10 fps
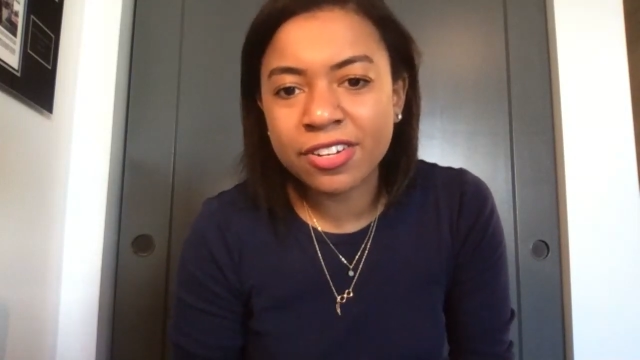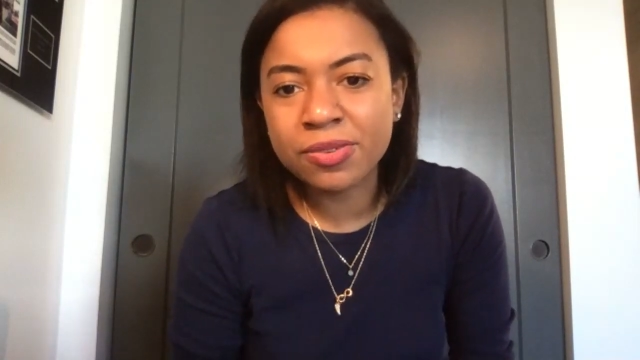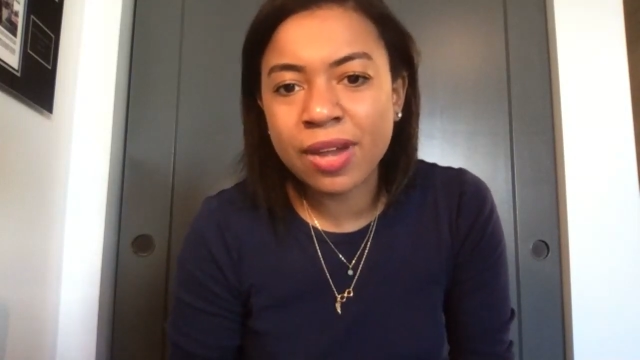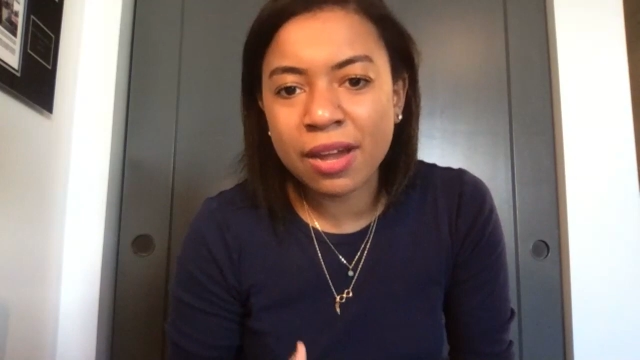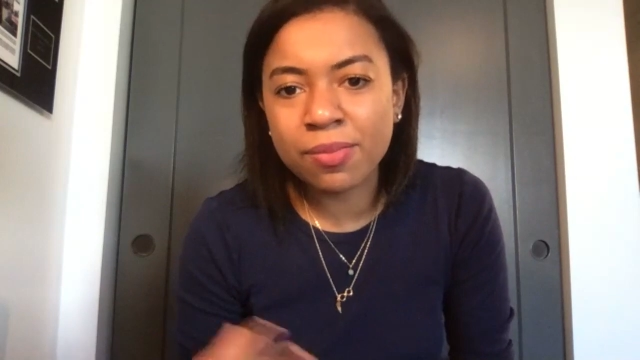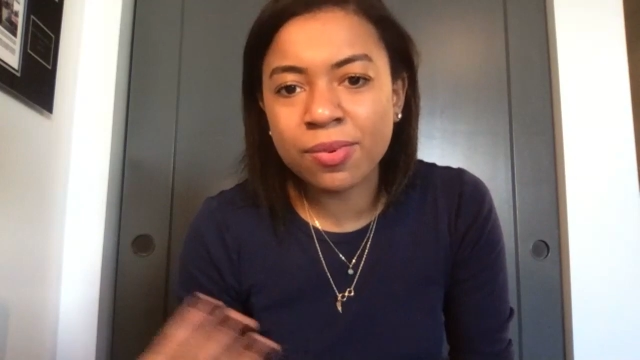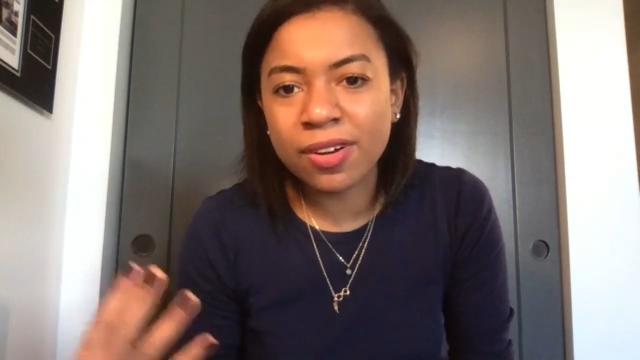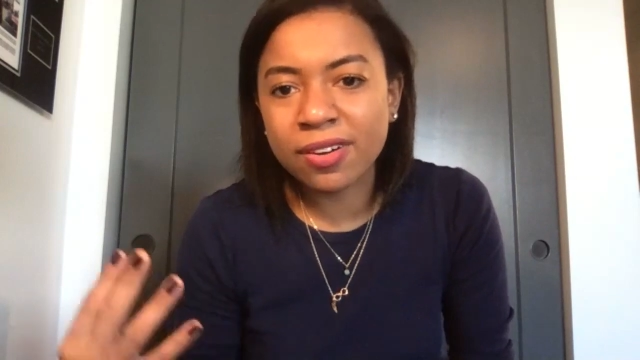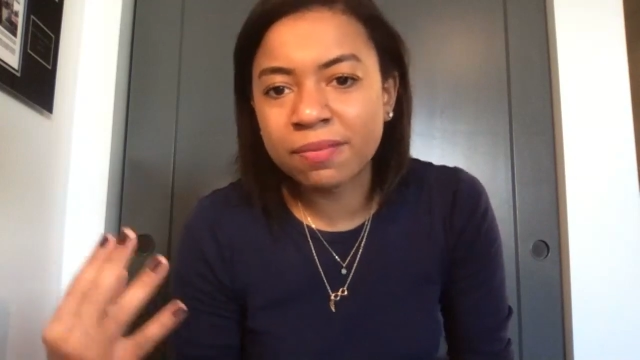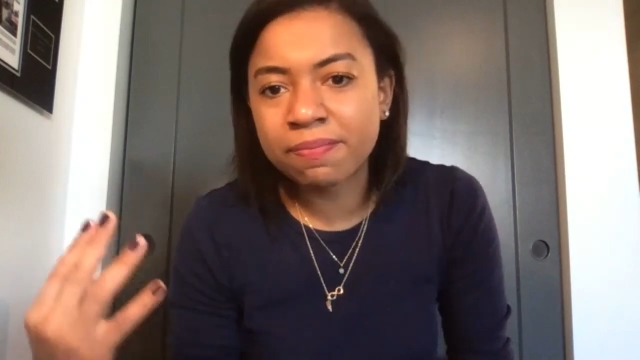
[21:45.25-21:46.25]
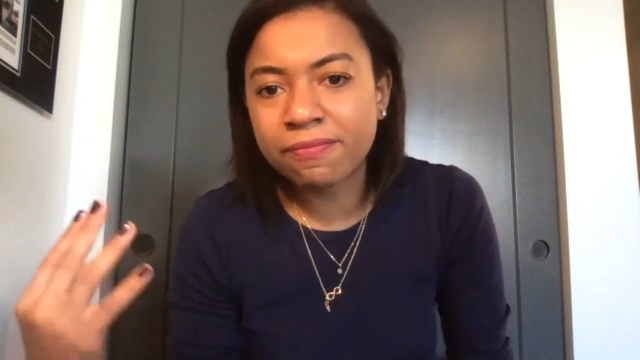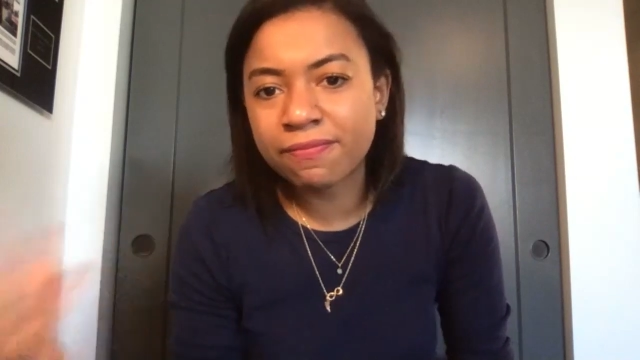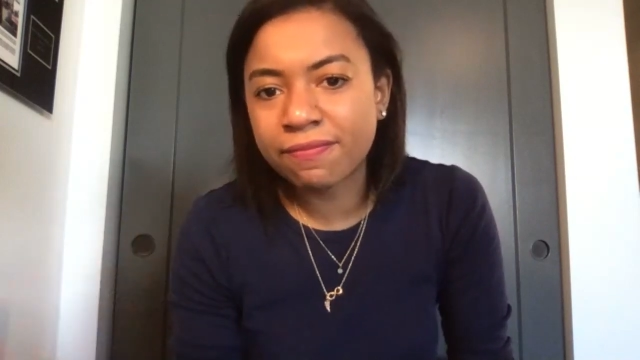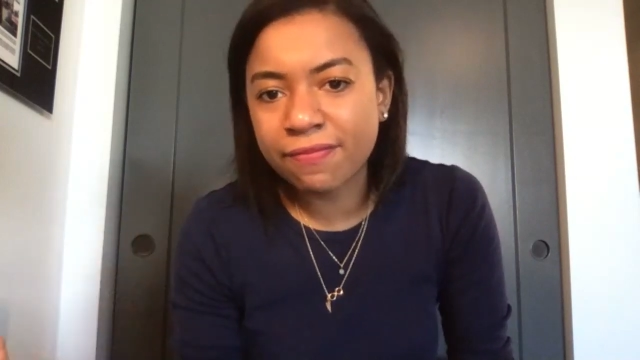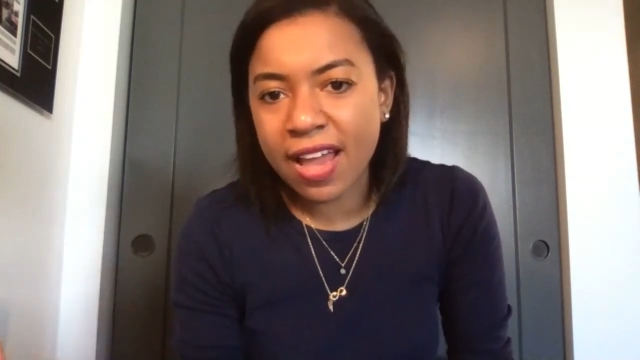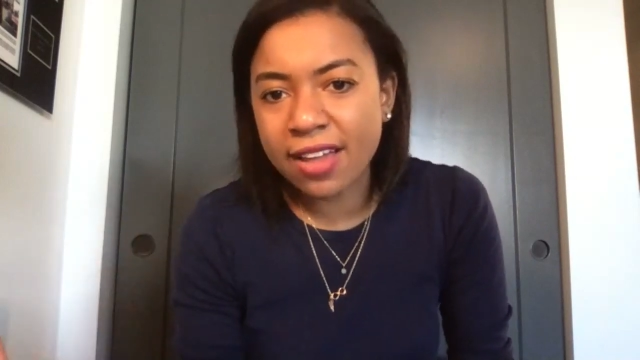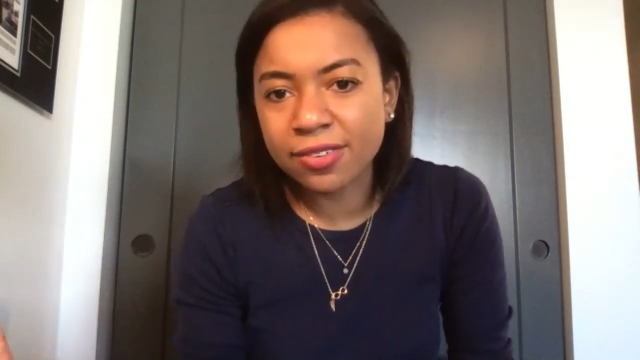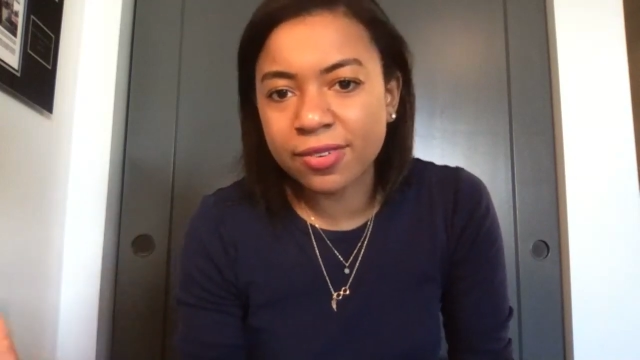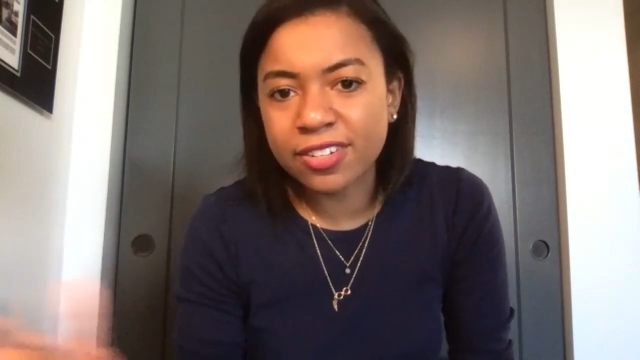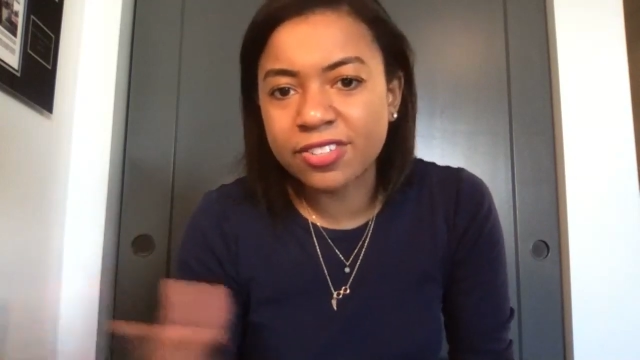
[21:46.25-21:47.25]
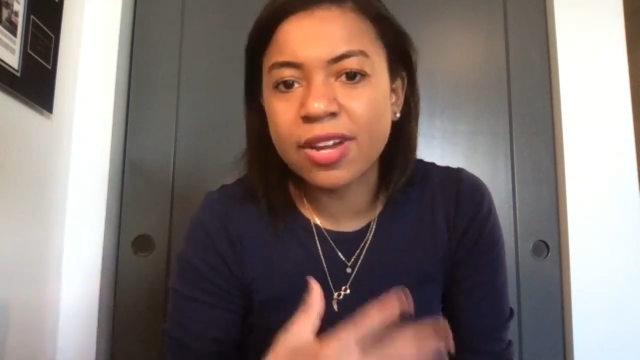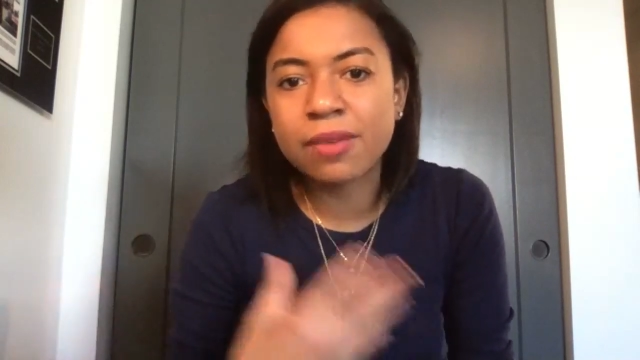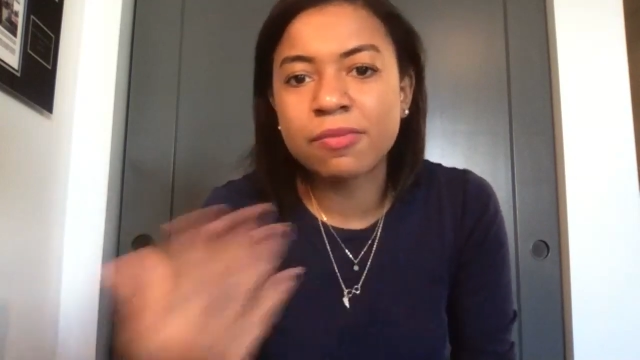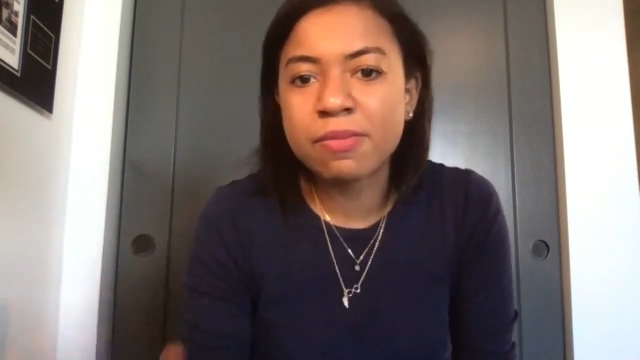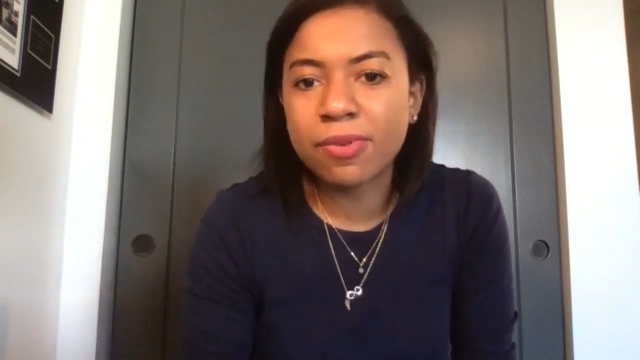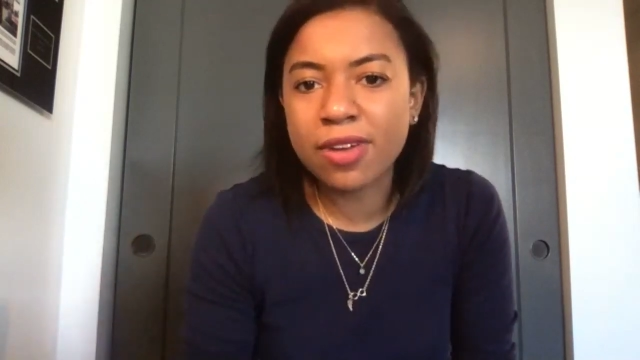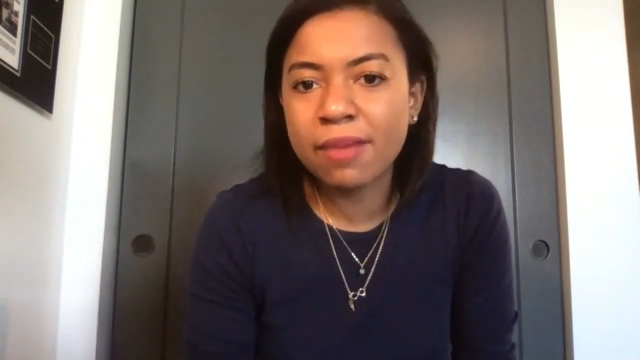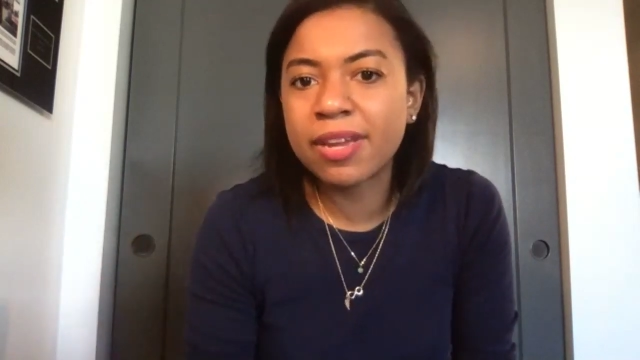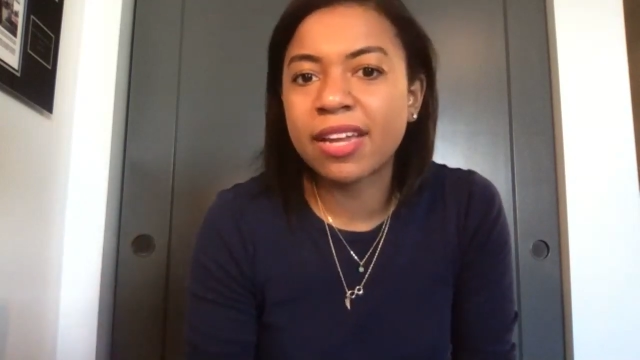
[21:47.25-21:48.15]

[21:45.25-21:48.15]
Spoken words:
you got more followers, you got more people coming.